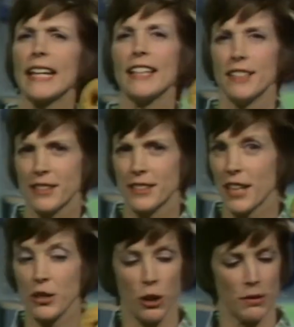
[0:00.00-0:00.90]
is
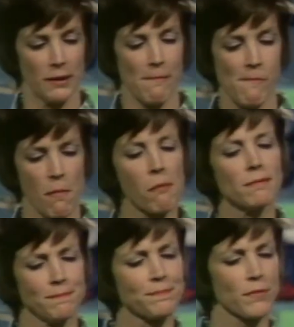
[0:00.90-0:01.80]
a donut.
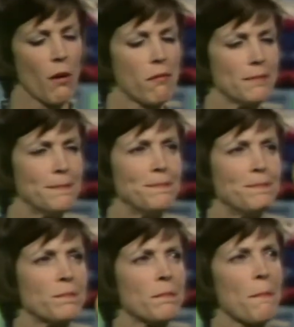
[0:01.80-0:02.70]
Mmm.